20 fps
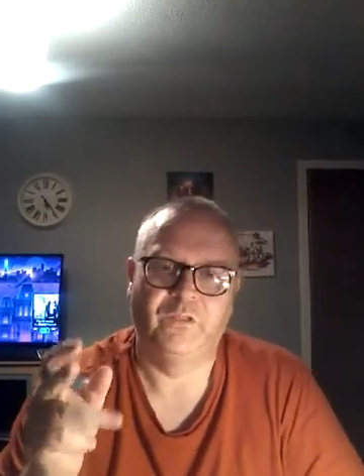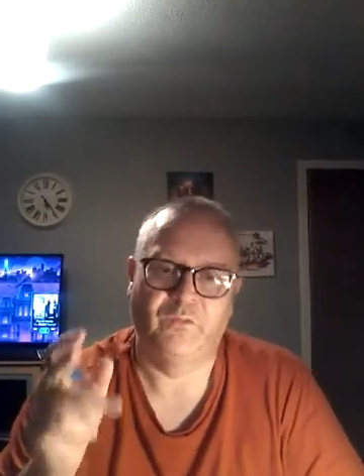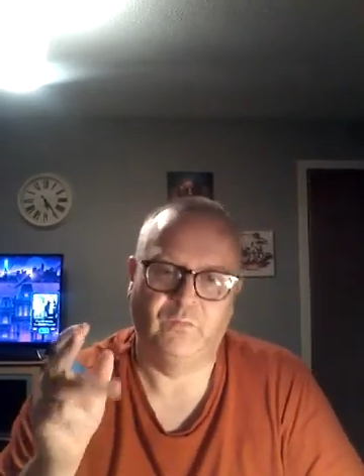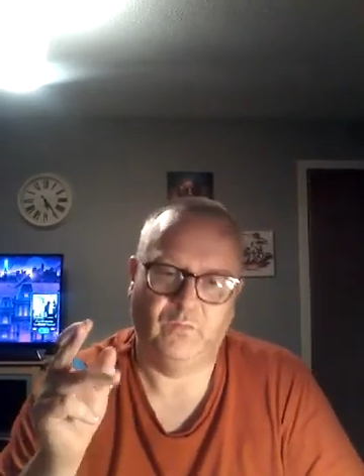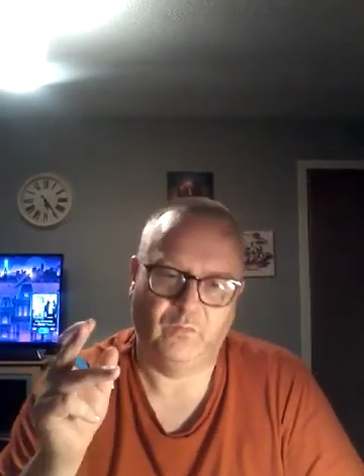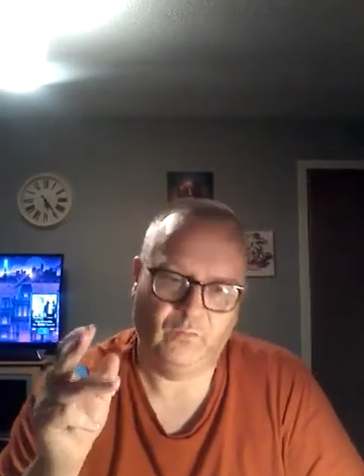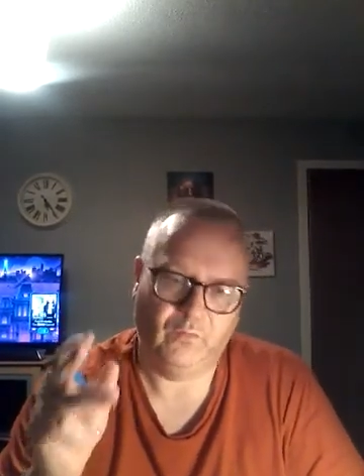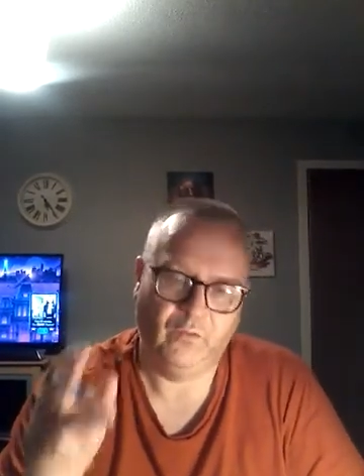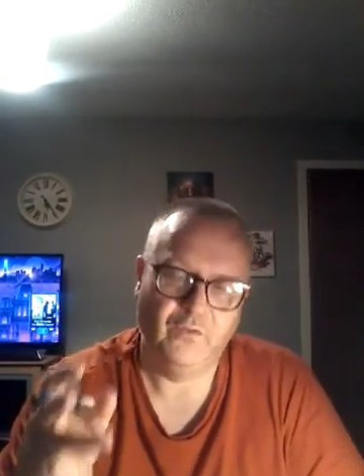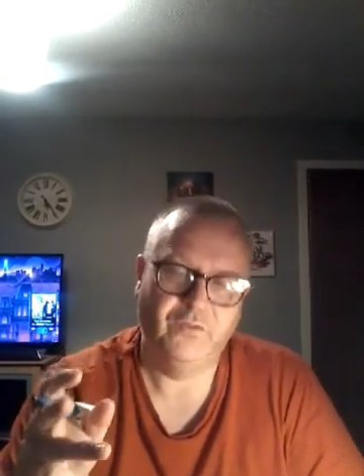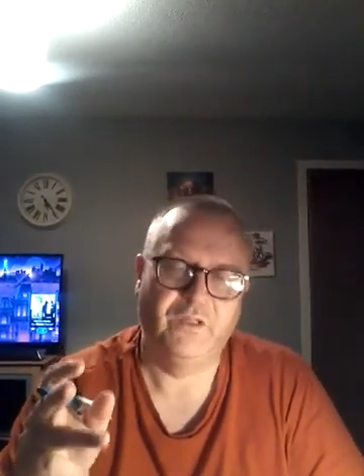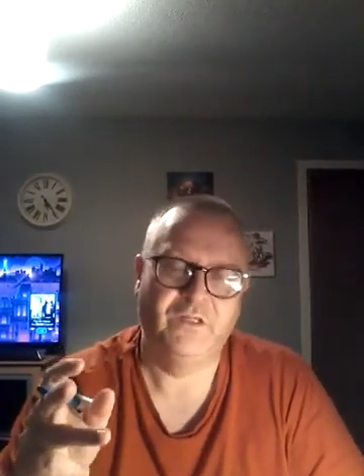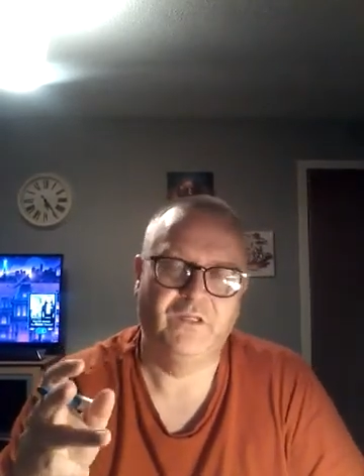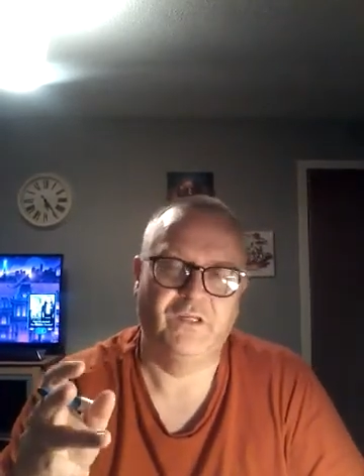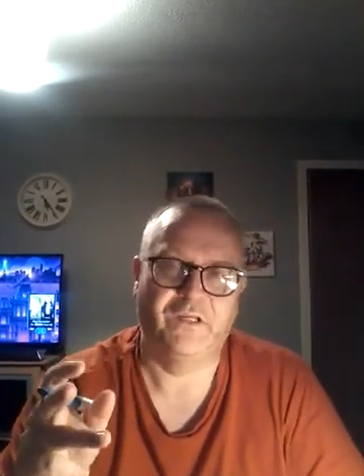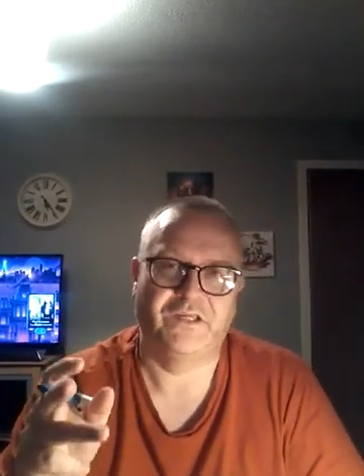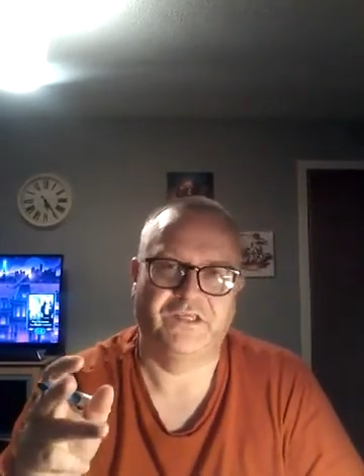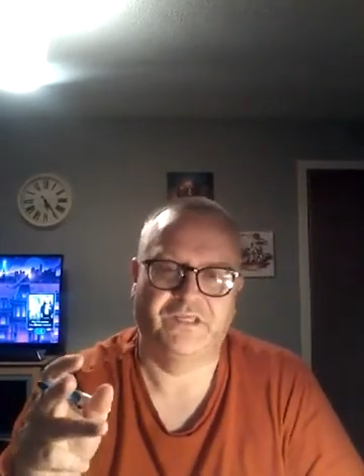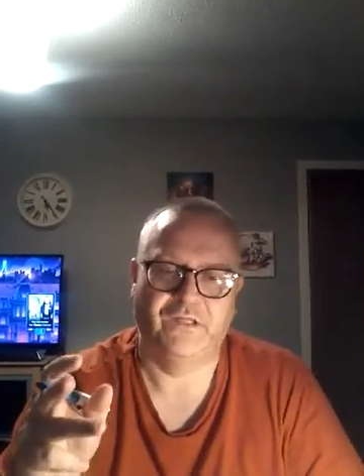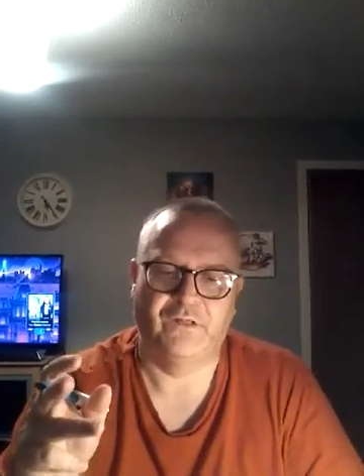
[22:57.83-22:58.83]
You will look at
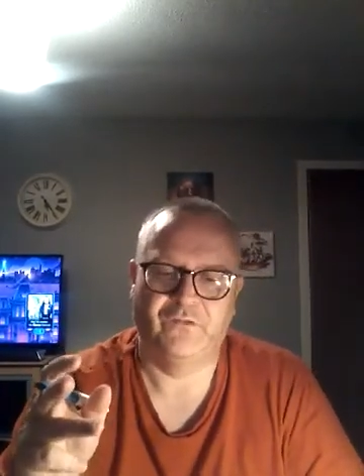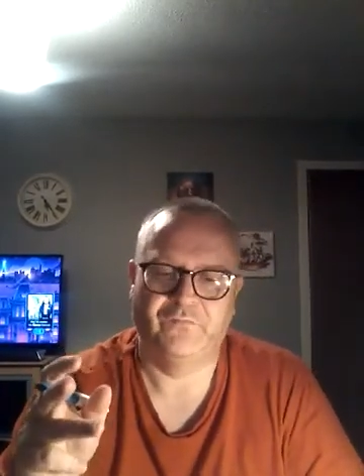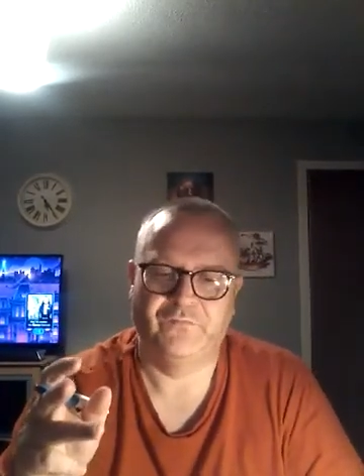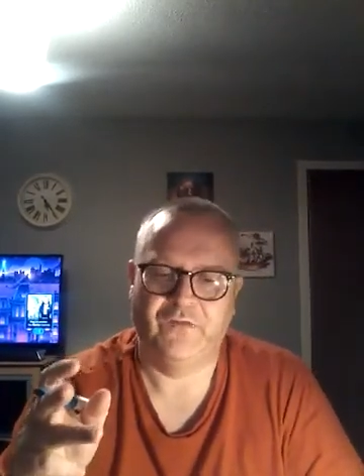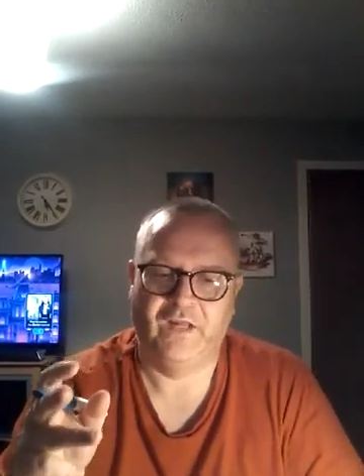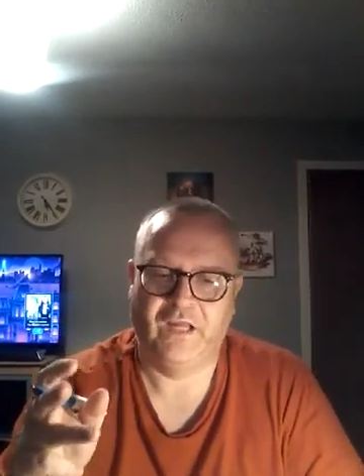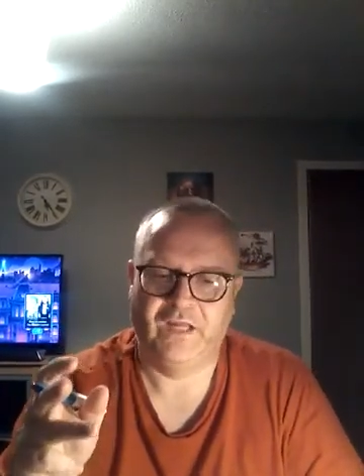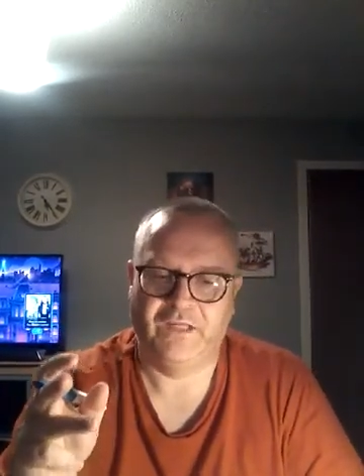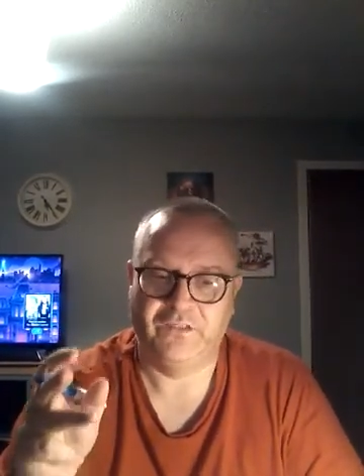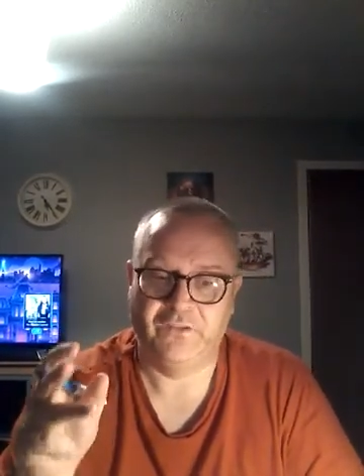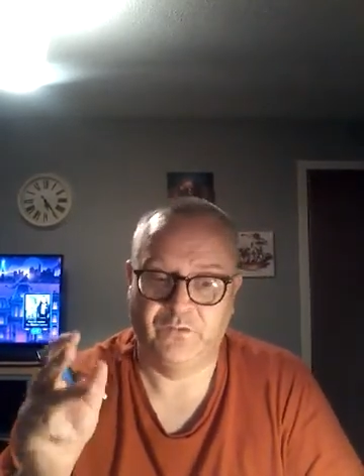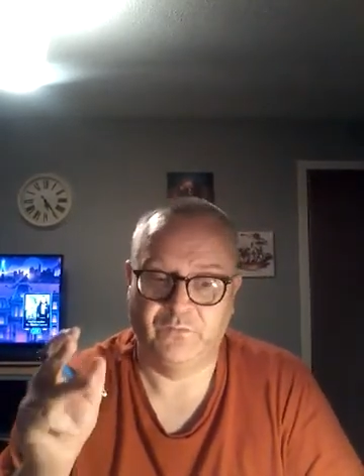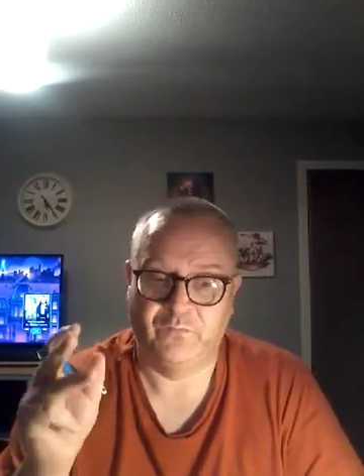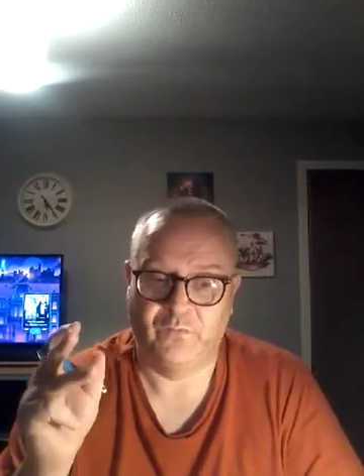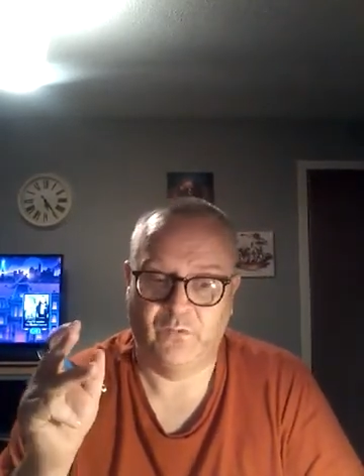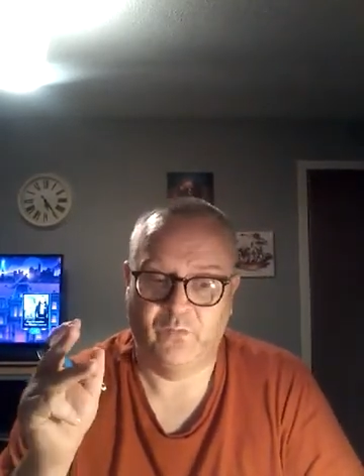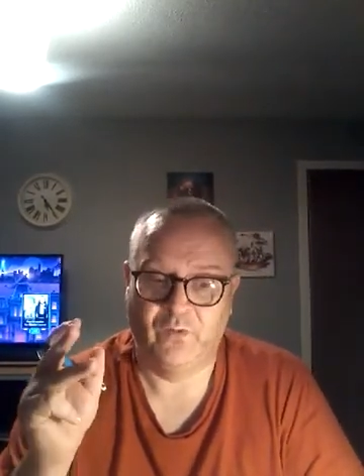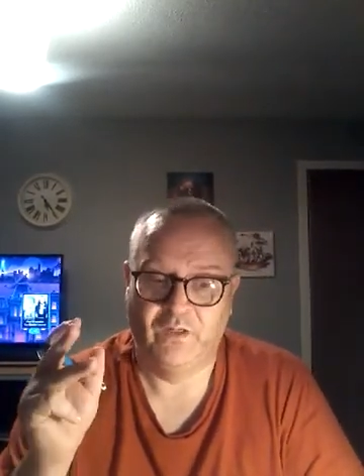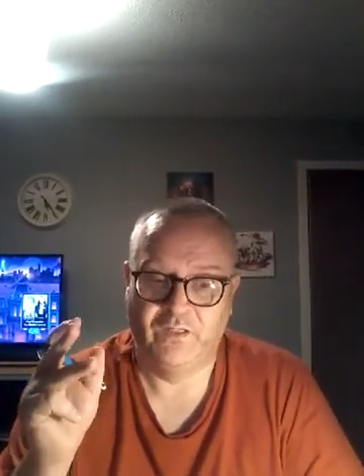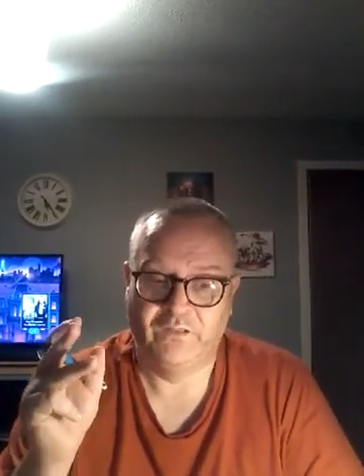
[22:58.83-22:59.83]
yourself and you
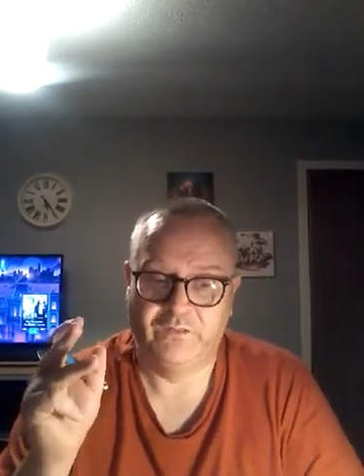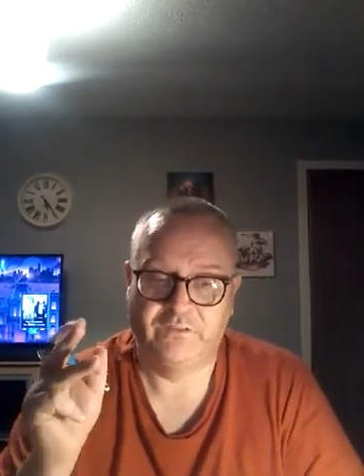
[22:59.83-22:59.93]
will